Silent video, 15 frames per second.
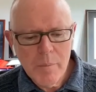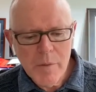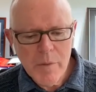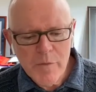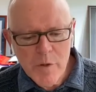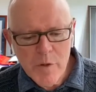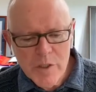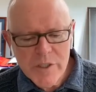
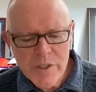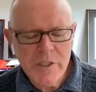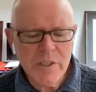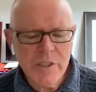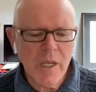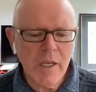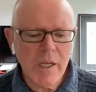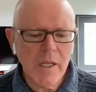perfusion
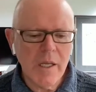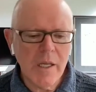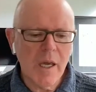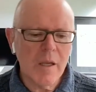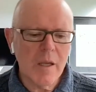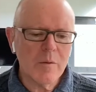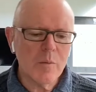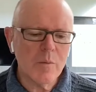study
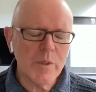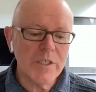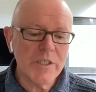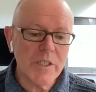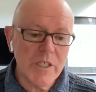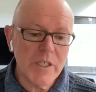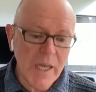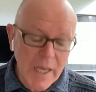and we
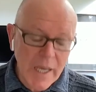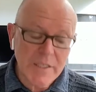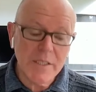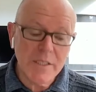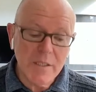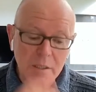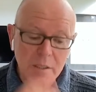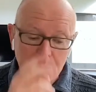see,
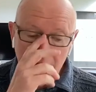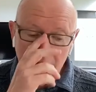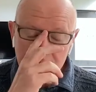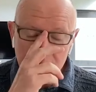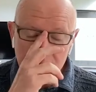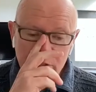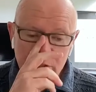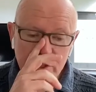as in the
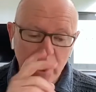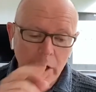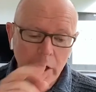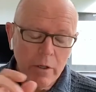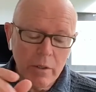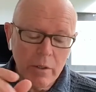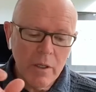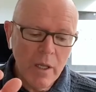patient
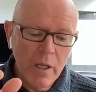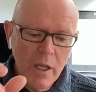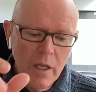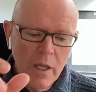shown,